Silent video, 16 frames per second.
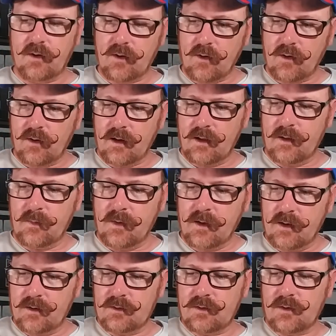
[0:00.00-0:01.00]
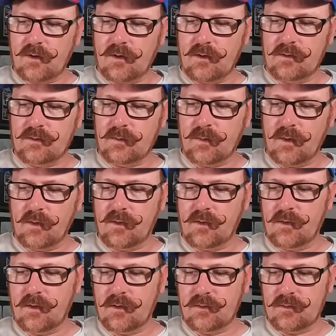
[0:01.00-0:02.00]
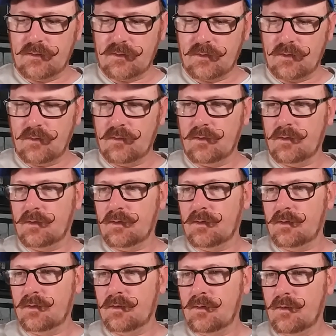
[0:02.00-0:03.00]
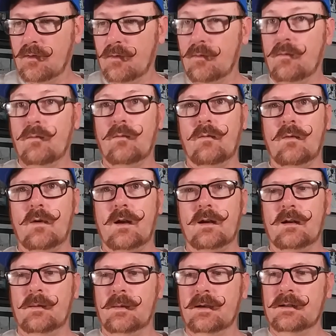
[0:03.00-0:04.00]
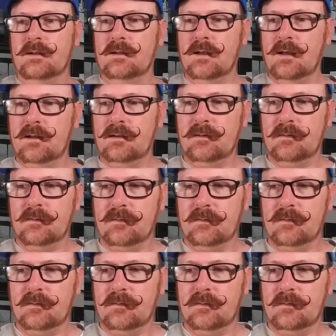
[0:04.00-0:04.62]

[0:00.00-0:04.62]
card and the manager card, so both of those are going right into my set.